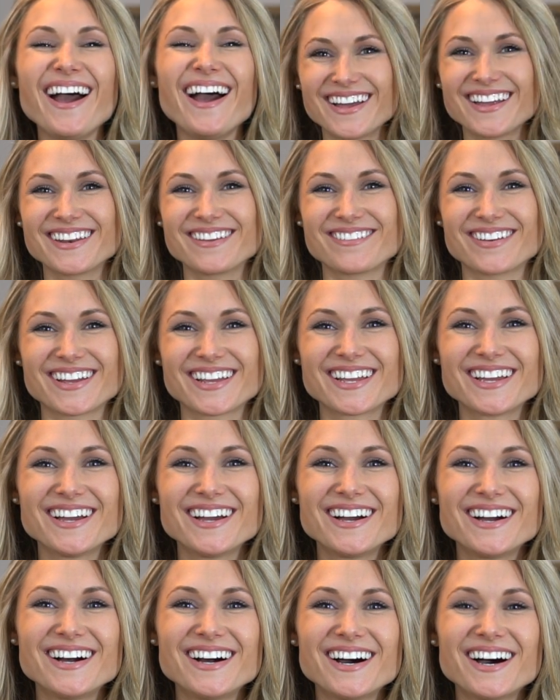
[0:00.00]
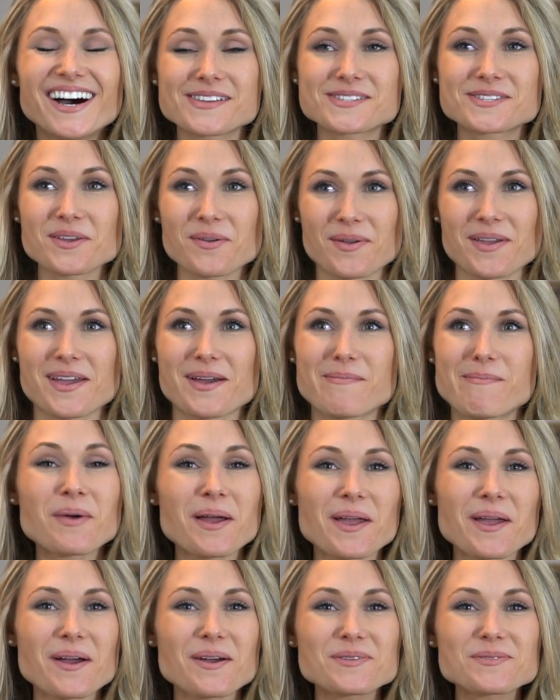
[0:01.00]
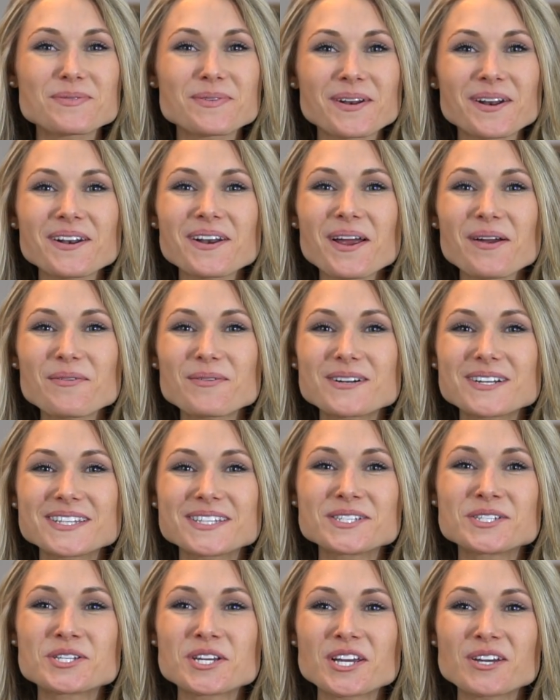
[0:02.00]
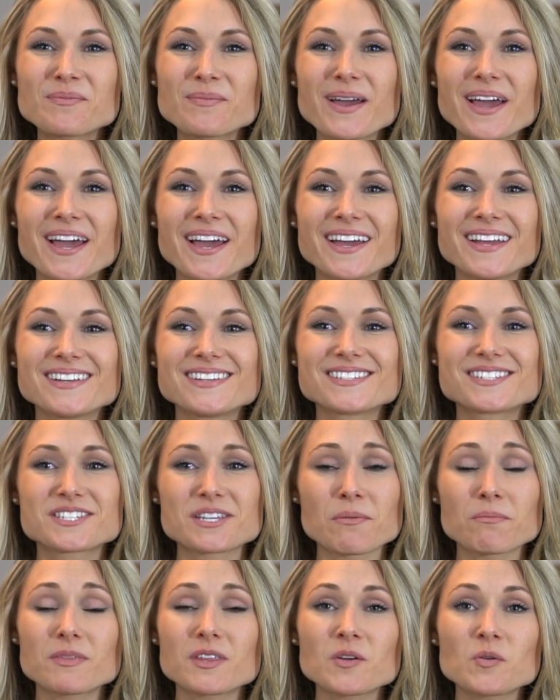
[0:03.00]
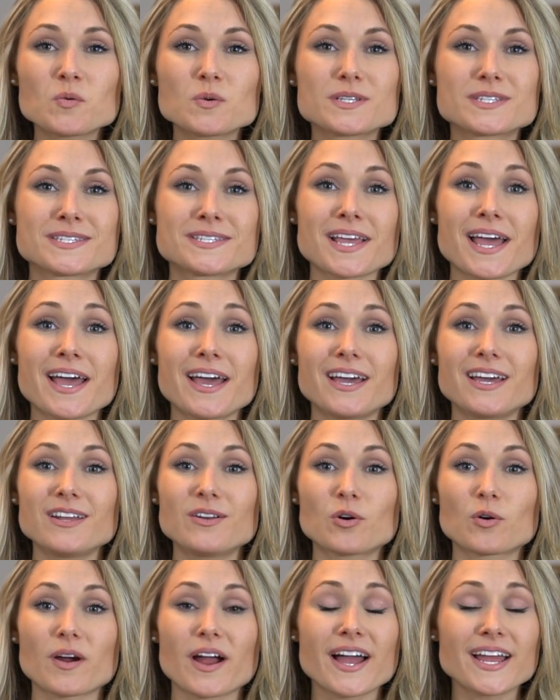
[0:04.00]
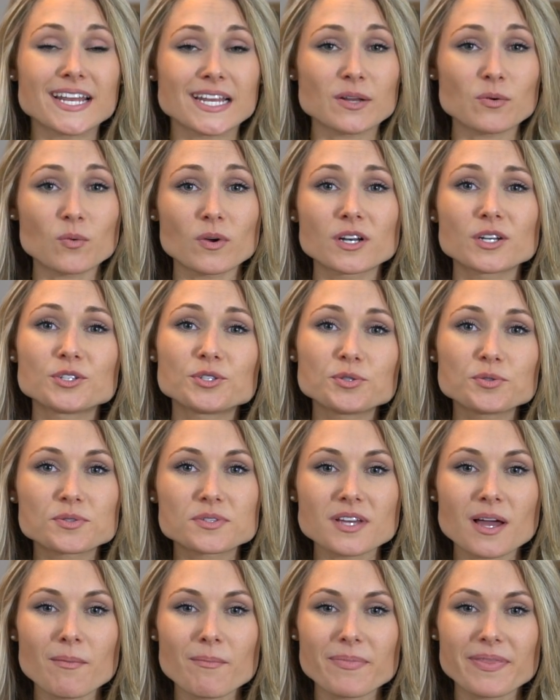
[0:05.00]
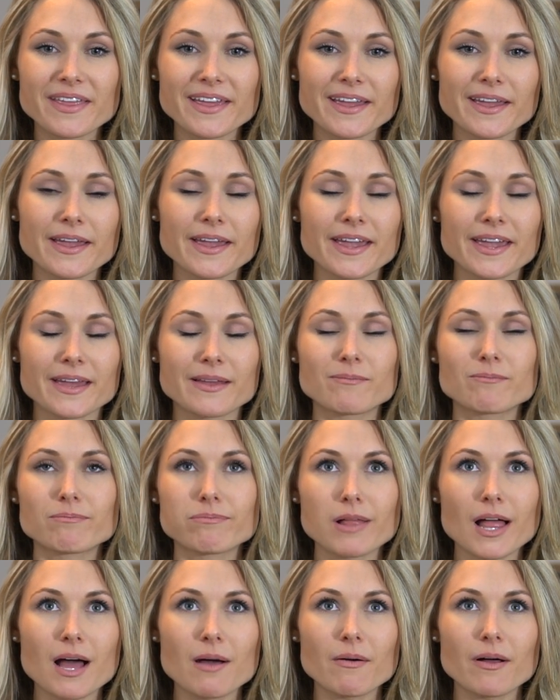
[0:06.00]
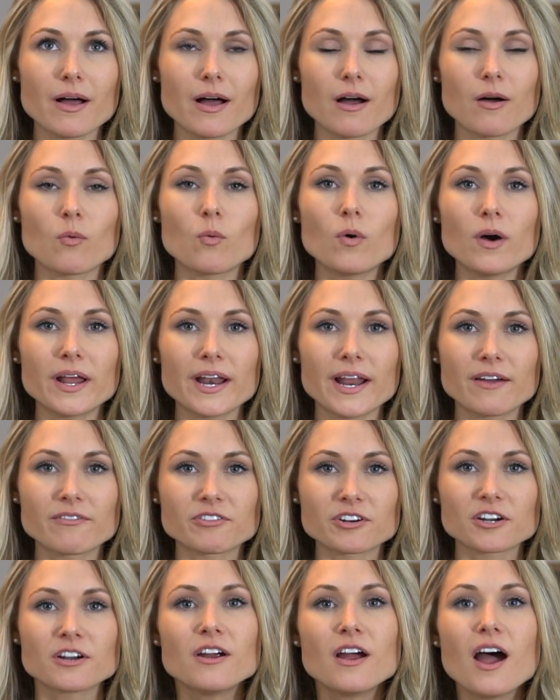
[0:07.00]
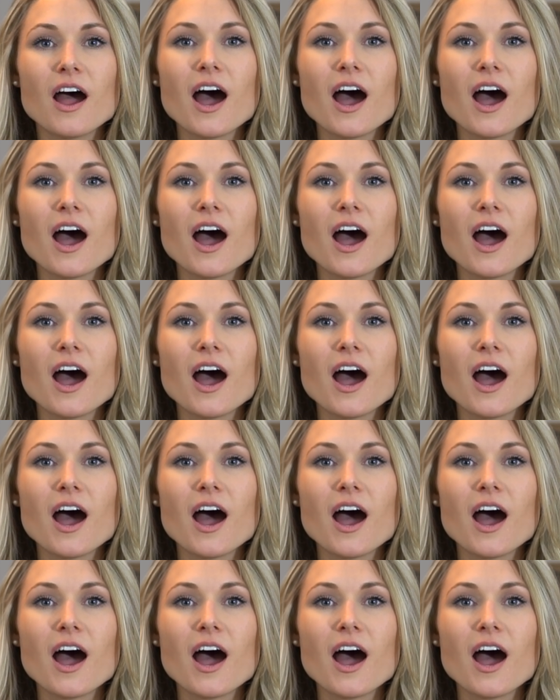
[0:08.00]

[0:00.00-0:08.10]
Anyway, so yeah, my husband and I were at the gym, and something was said, or I didn't want to do something, and blah, blah, whatever.